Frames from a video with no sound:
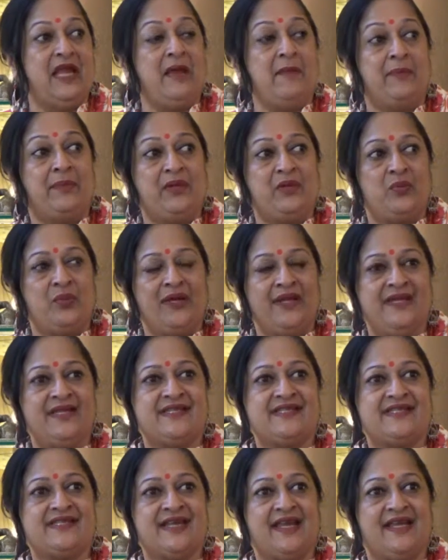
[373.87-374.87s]
But when
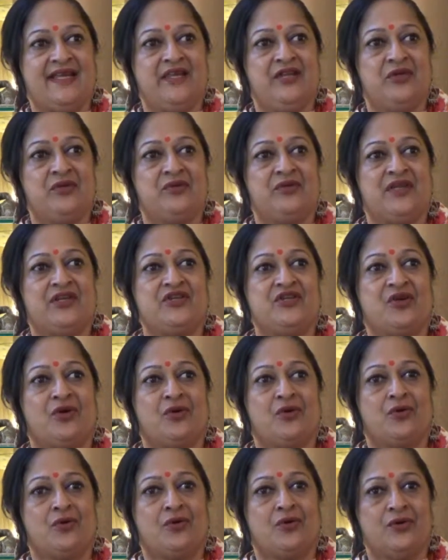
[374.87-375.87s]
it's telling you that you're
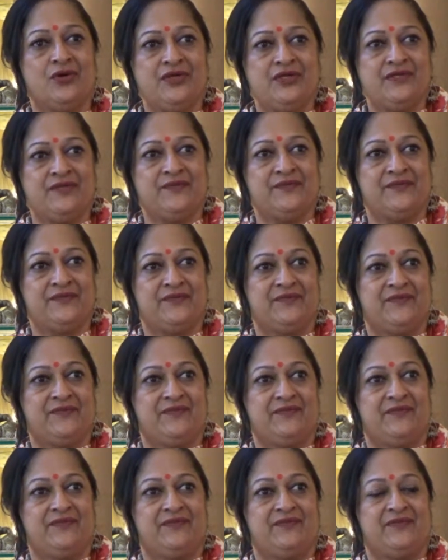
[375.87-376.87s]
no good,
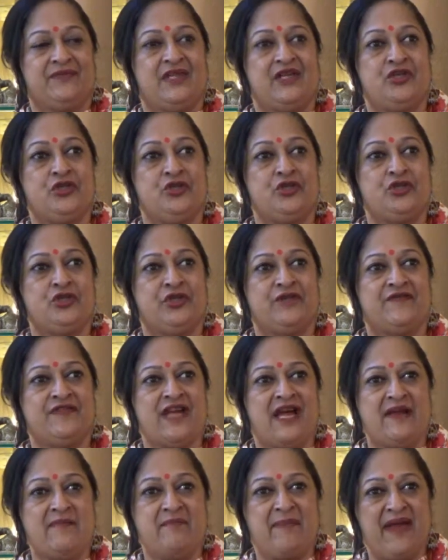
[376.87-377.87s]
that you should have
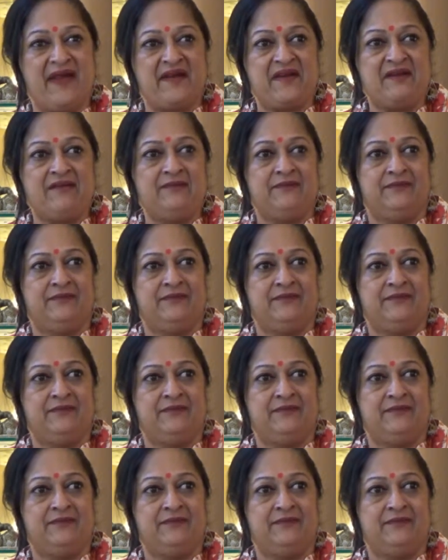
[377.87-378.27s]
done better,